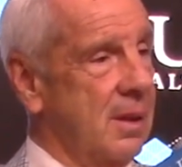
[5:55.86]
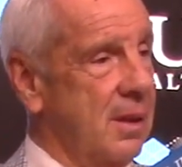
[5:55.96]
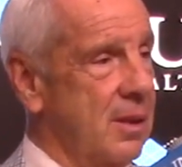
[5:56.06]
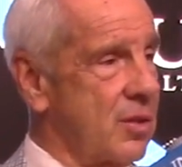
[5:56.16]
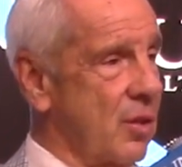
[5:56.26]

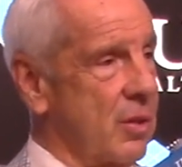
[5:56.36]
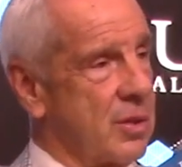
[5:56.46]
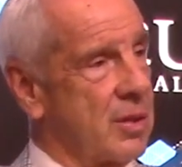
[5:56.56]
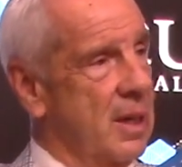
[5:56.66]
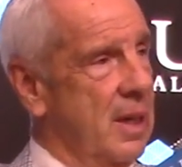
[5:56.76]
And so
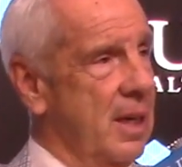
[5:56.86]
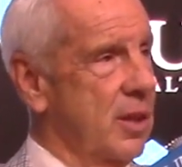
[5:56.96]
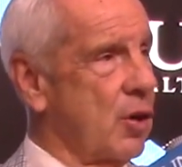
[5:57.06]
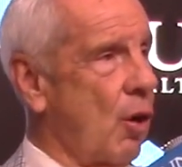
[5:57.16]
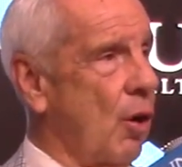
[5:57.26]

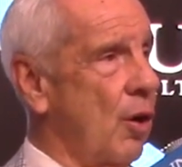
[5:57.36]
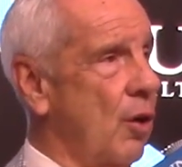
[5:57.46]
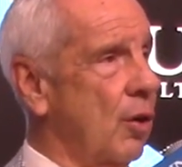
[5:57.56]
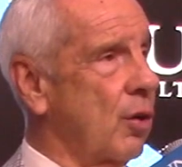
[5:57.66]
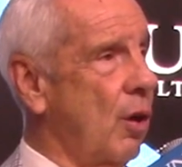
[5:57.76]
it's
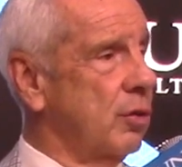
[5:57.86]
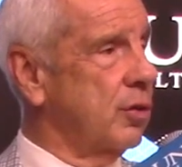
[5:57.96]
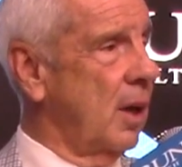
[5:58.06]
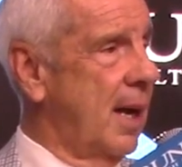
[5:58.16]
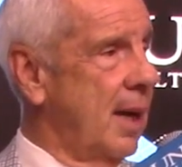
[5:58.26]
harder to cross the
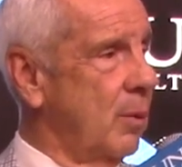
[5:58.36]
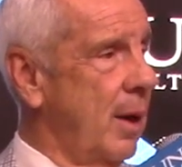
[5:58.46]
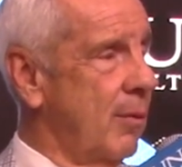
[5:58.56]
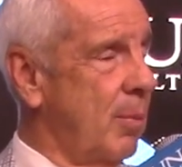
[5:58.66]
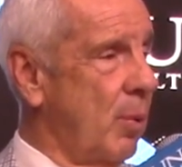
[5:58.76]
line. We
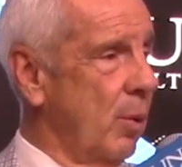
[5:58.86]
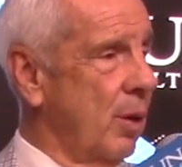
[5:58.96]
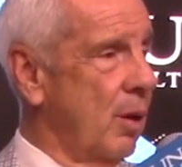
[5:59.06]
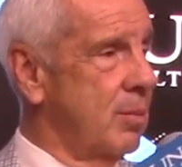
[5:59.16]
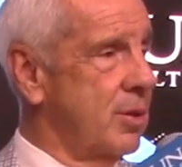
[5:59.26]
have a point
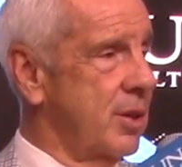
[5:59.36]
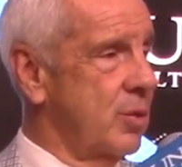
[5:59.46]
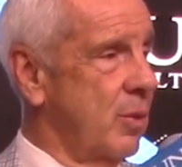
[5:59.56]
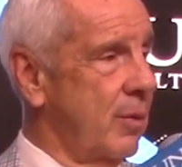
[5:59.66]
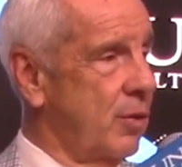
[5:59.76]
guard
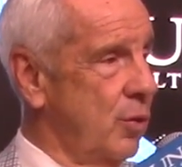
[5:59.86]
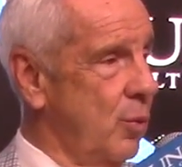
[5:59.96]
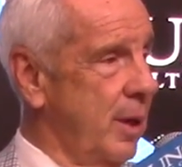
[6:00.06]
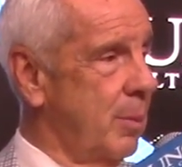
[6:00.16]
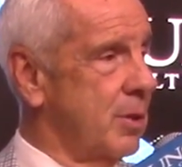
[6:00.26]
position, we have two
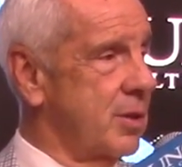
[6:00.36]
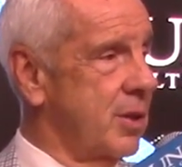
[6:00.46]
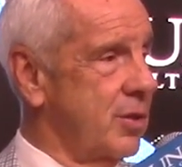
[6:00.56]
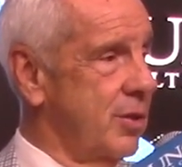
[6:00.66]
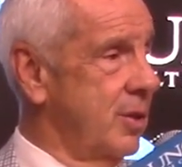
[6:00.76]
wing
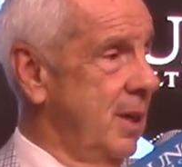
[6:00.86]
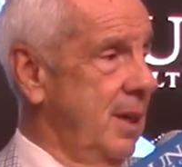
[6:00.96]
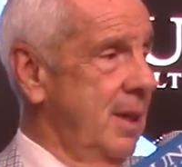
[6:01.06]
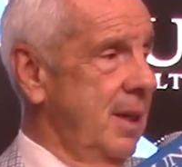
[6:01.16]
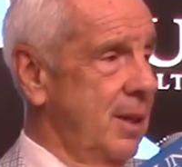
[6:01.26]
positions,
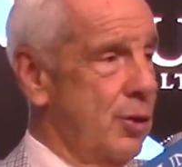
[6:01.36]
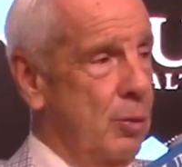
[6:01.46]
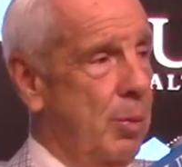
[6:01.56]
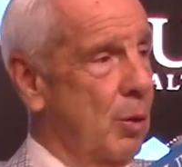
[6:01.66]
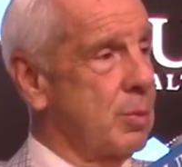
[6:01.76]
and two
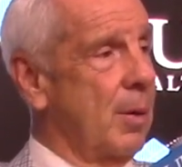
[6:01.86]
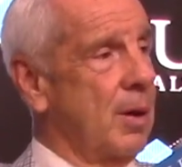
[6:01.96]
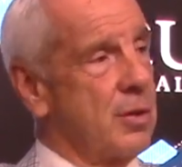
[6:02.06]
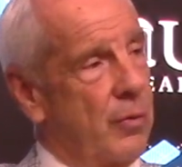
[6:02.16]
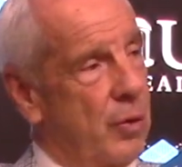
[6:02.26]
post
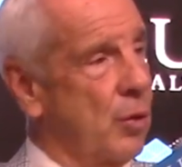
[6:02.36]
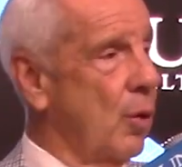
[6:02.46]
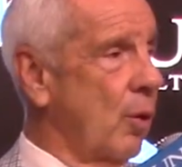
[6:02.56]
players. If you go